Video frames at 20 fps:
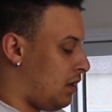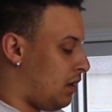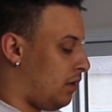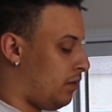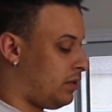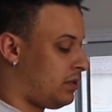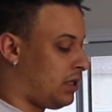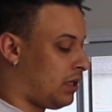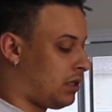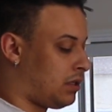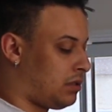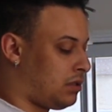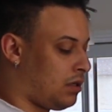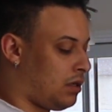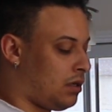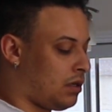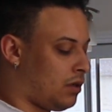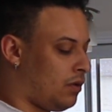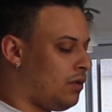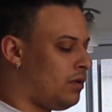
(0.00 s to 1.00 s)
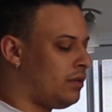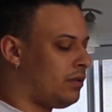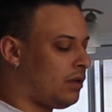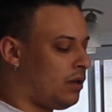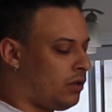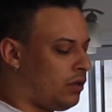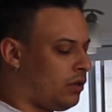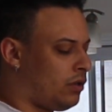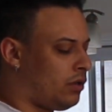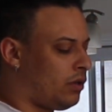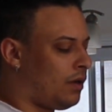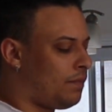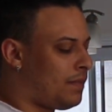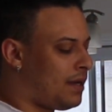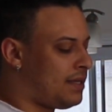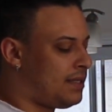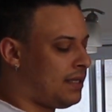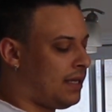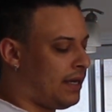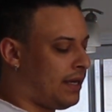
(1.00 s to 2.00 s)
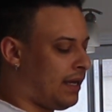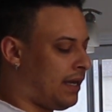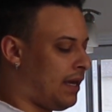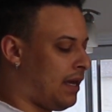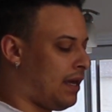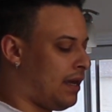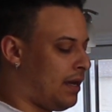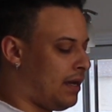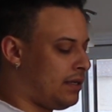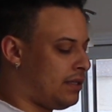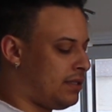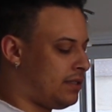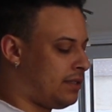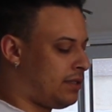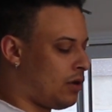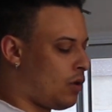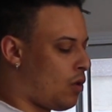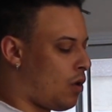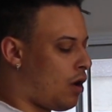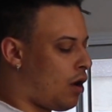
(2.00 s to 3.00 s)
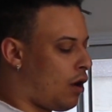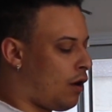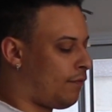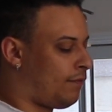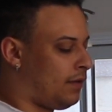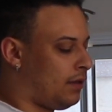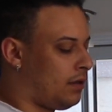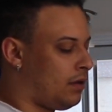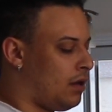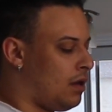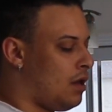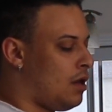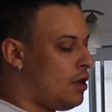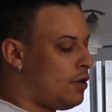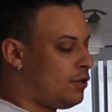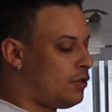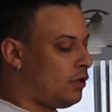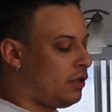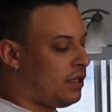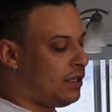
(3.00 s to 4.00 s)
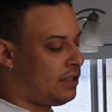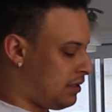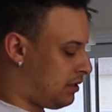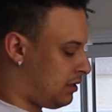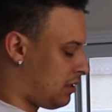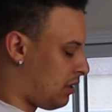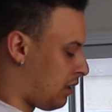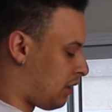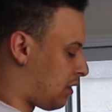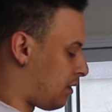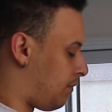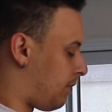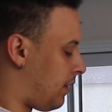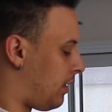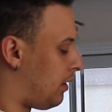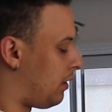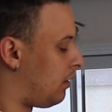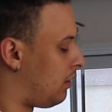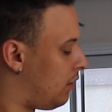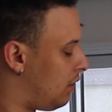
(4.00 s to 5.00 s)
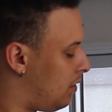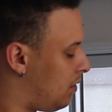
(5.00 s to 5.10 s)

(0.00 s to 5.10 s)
I wish I could talk. Oh, no. I'm not saying I can't. I just don't often. So let's talk about it.